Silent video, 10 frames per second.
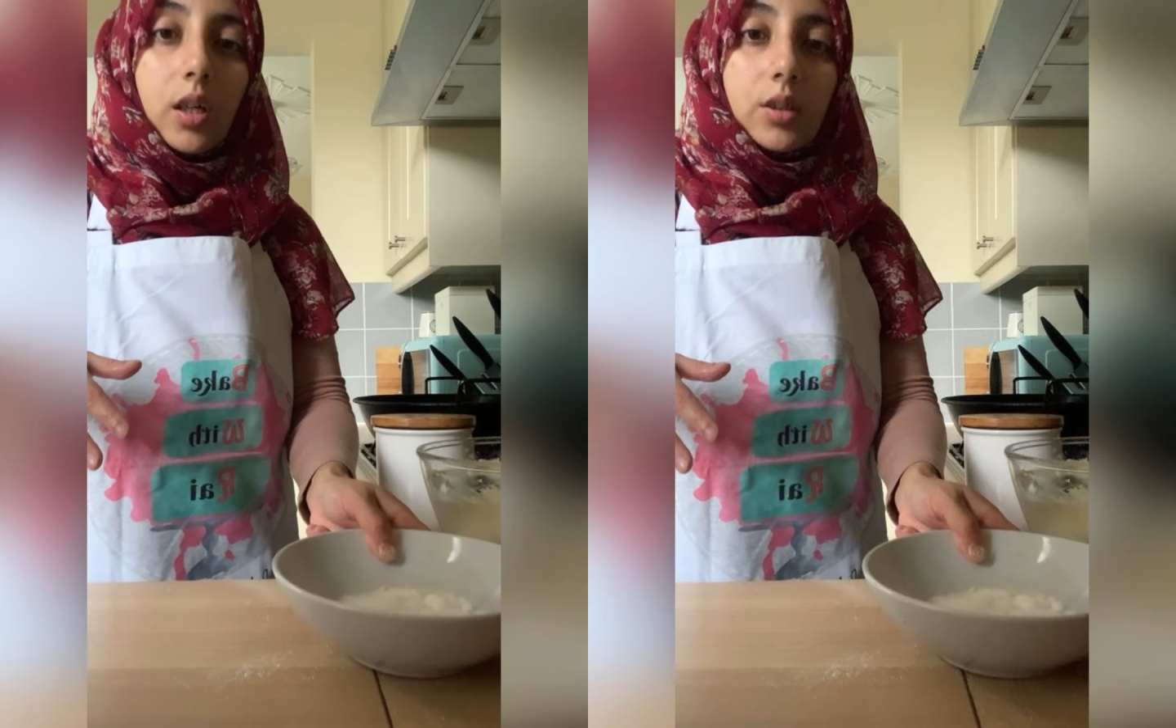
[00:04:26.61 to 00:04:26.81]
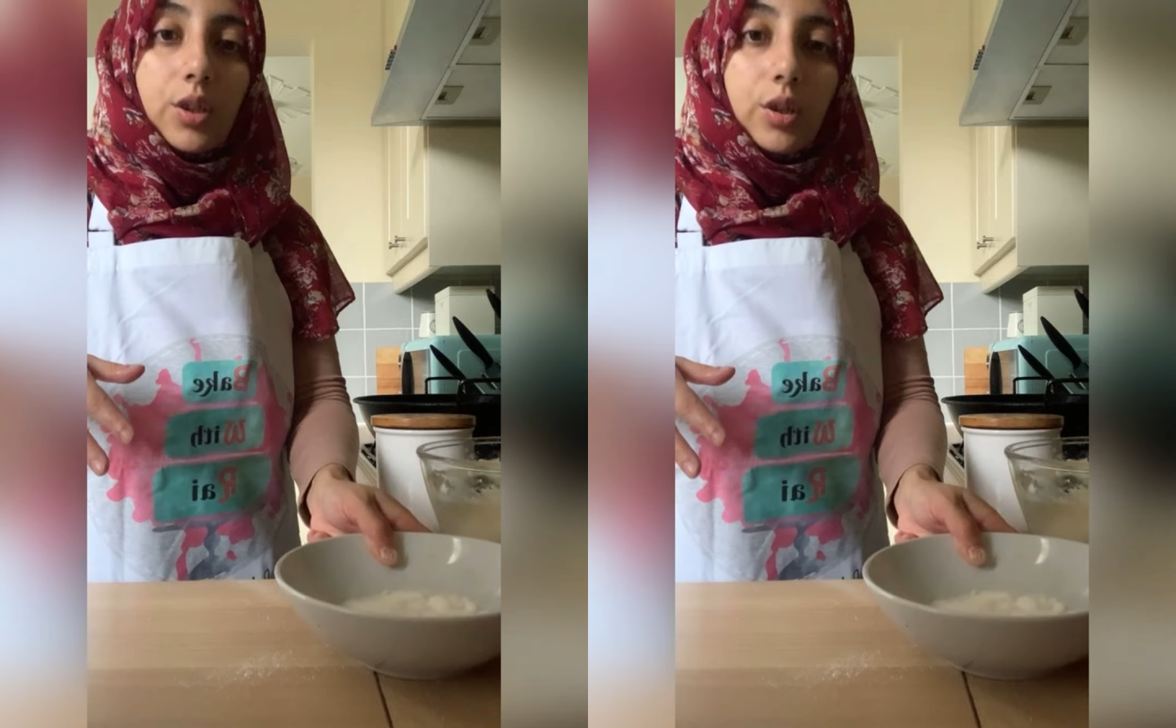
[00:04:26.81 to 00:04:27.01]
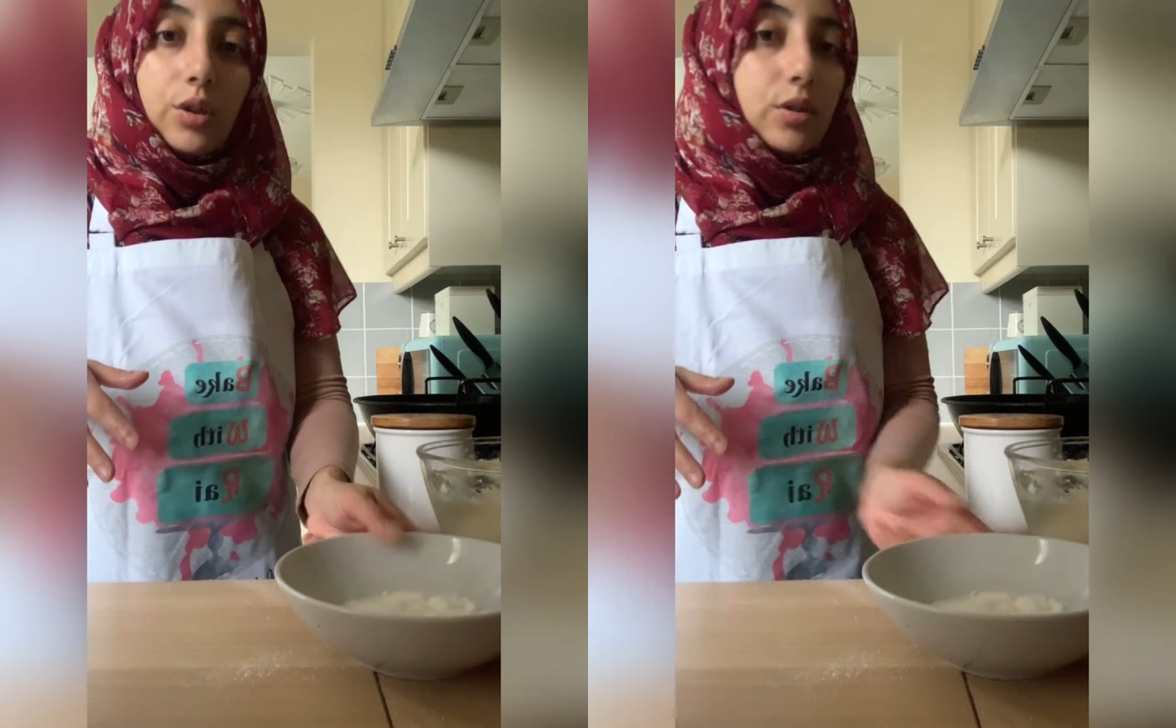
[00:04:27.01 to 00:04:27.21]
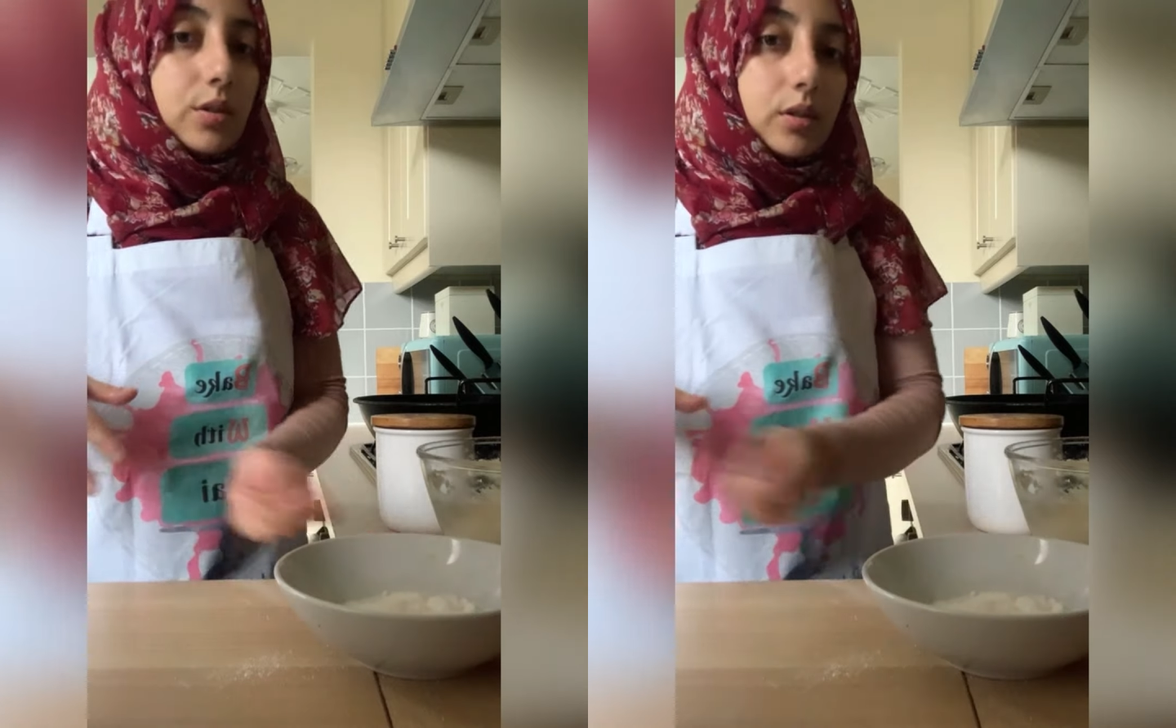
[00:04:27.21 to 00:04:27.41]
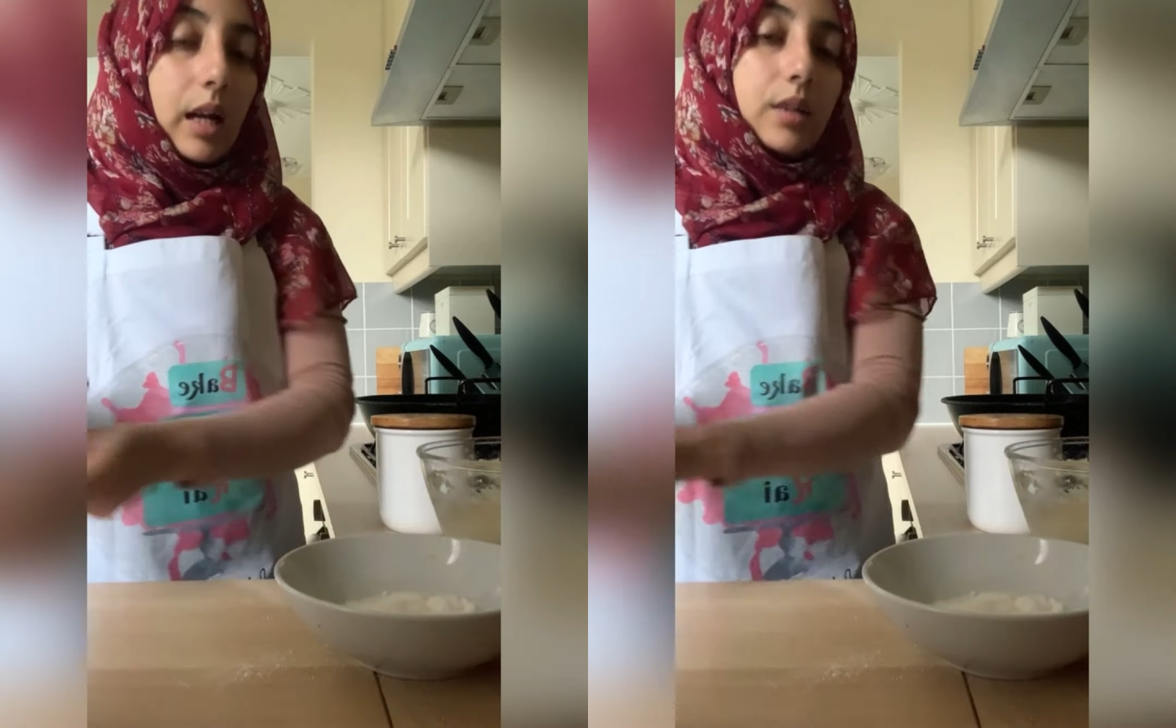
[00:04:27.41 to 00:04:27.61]
so you can use
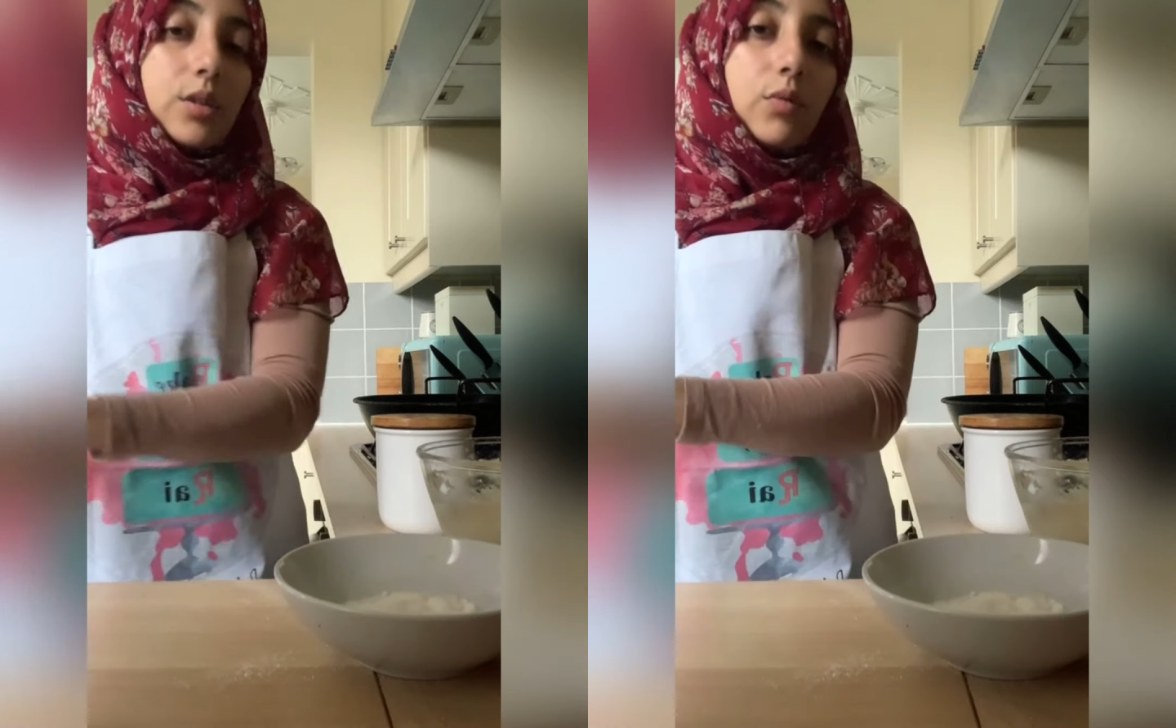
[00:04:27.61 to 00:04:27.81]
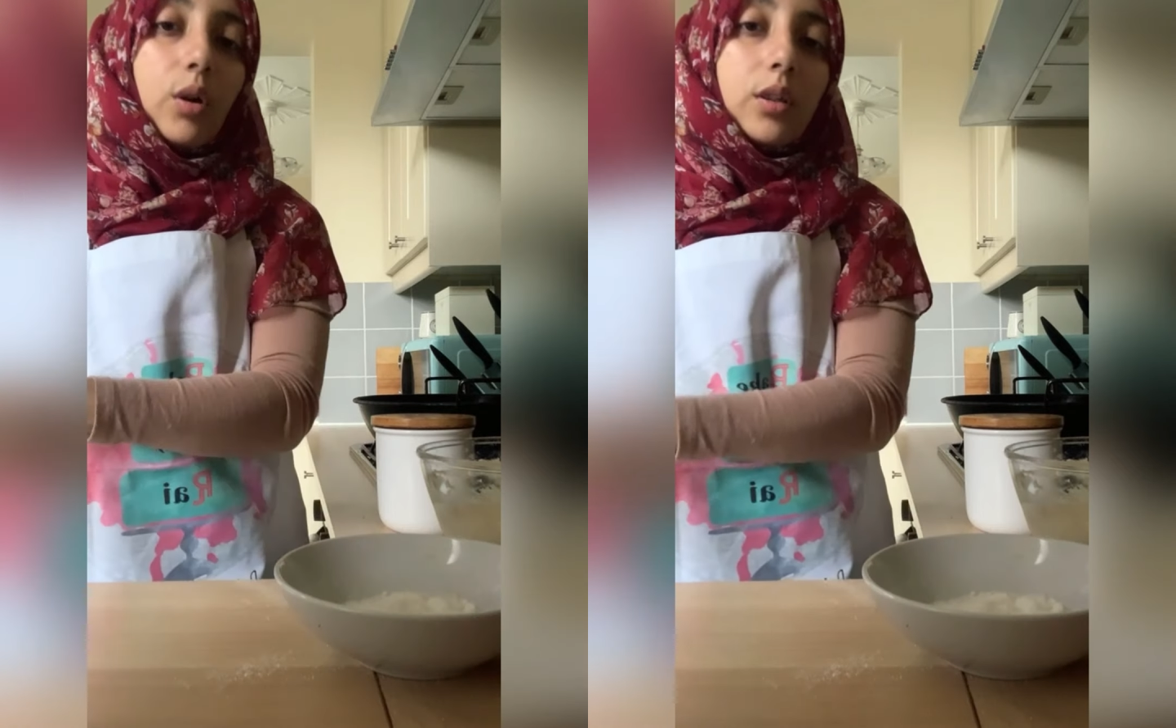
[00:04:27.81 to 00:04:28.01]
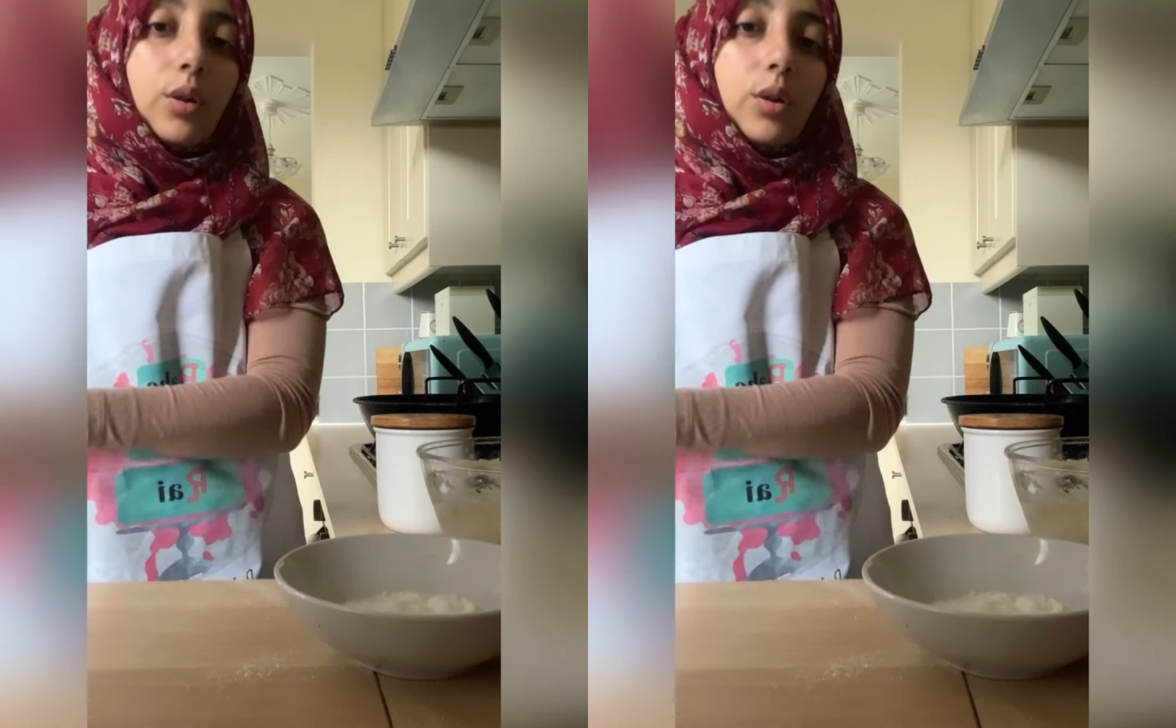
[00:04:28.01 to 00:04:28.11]
that to roll